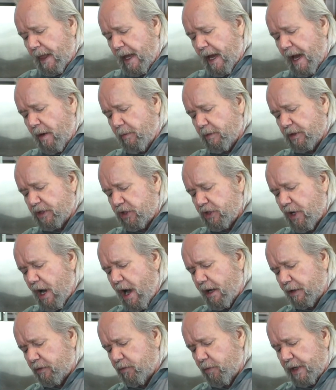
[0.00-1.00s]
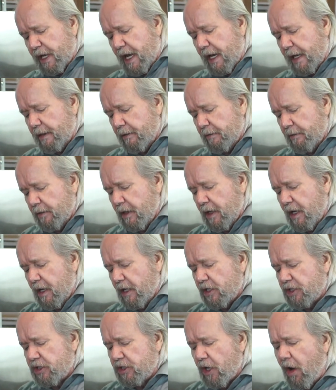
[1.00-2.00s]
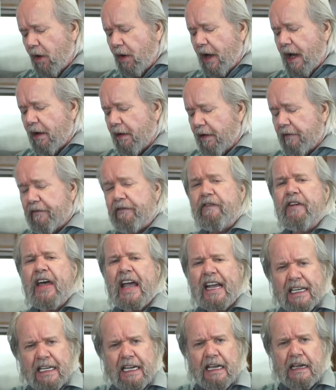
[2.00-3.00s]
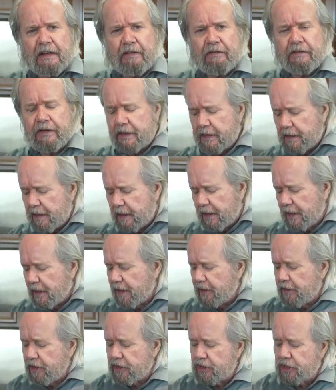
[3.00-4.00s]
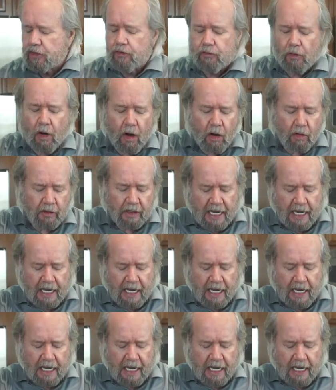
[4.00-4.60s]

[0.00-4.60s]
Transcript: was shocked when I saw how effective the strong